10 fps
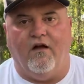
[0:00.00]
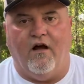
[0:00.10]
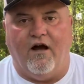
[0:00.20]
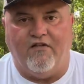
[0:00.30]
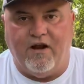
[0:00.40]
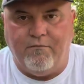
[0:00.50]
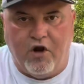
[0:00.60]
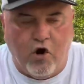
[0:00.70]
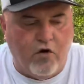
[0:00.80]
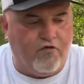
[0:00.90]
had
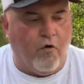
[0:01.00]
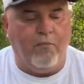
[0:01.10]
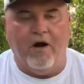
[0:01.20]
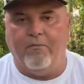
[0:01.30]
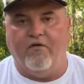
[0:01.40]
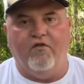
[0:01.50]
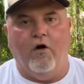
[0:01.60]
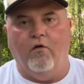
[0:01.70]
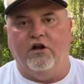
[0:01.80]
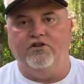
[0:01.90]
beautiful pepper
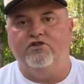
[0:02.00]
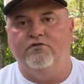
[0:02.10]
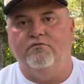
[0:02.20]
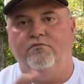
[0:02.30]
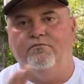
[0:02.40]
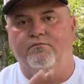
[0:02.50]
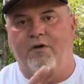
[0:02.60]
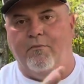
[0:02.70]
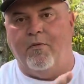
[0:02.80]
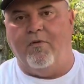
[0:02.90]
foliage,
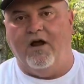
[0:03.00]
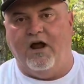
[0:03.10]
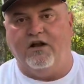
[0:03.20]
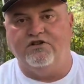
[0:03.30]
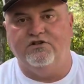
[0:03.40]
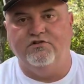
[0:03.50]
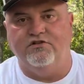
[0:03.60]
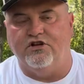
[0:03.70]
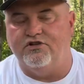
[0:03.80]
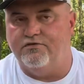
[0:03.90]
pepper plants,
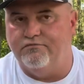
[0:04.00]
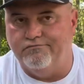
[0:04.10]
just